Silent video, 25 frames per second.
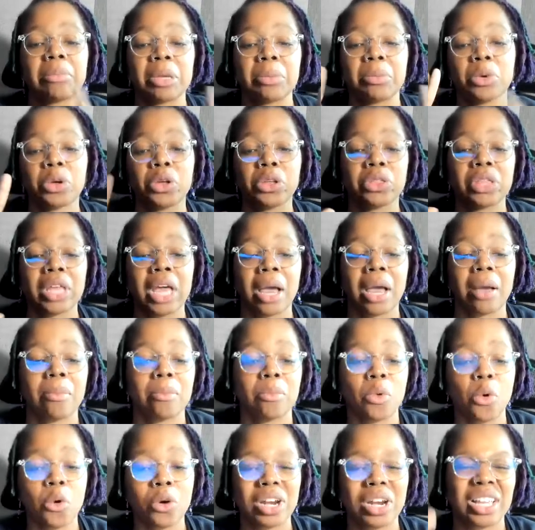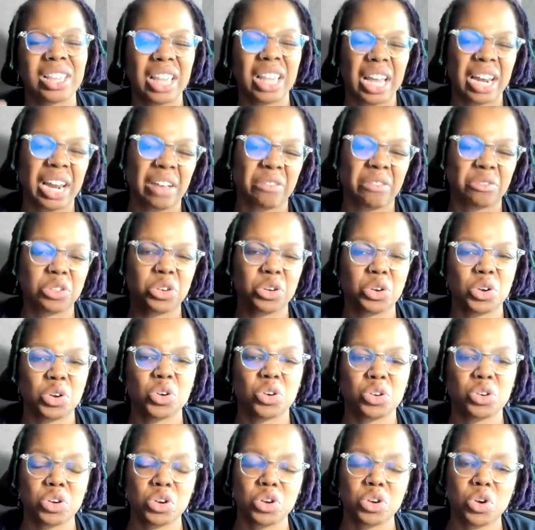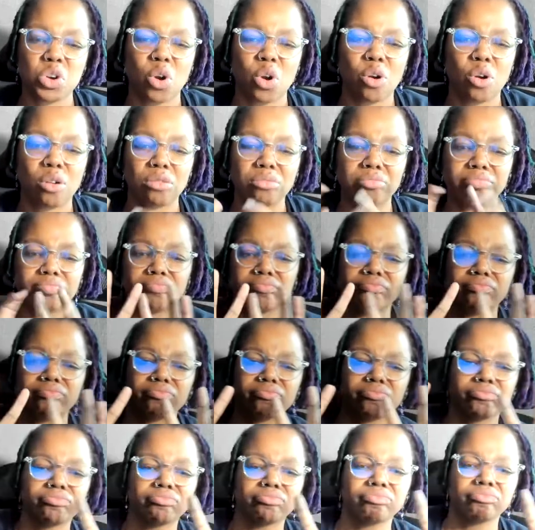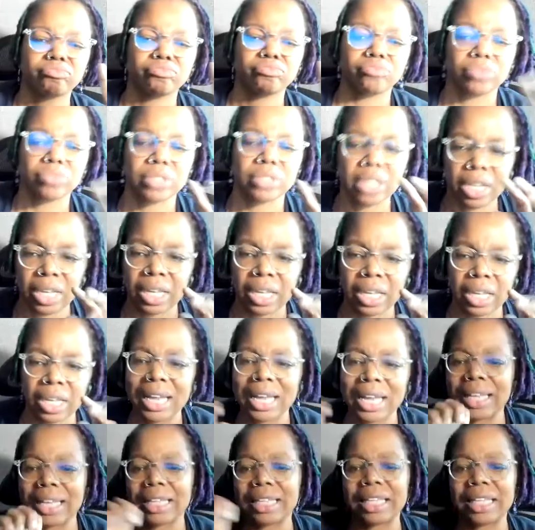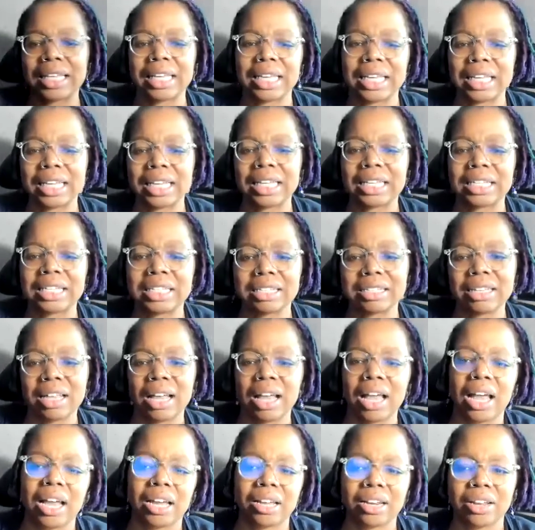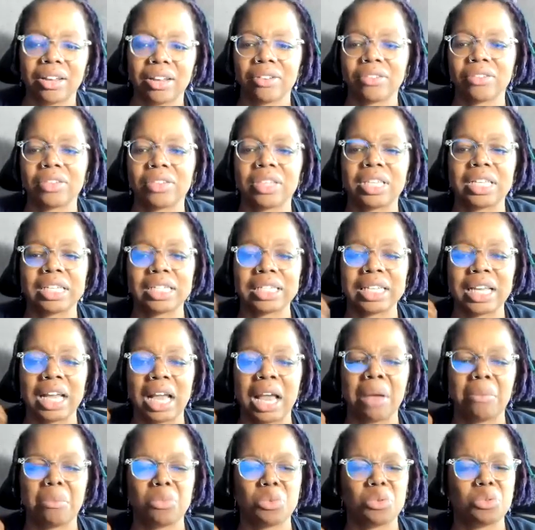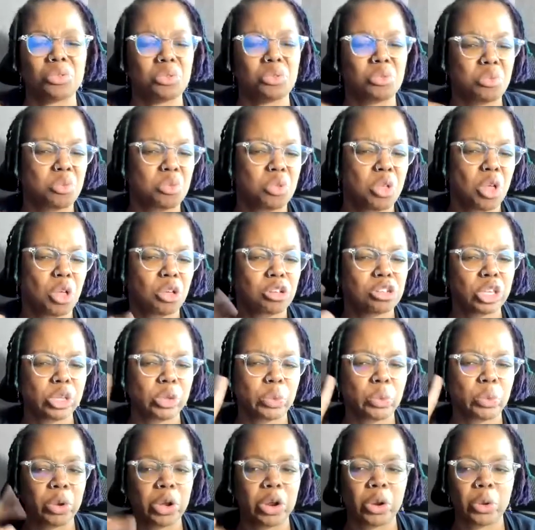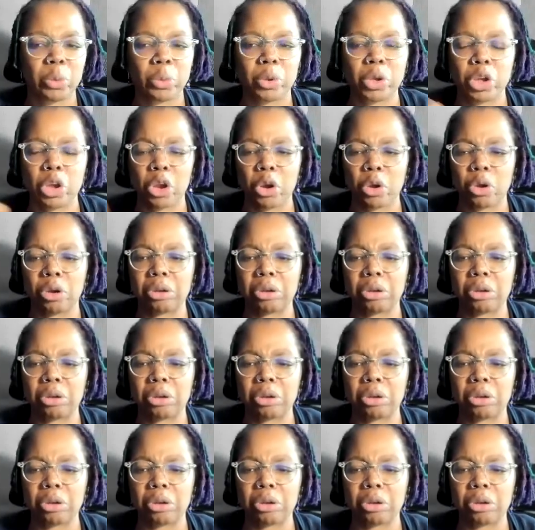on the east side of the U.S. Capitol, just a few blocks from this very building where we're all gathered today. They were there to be part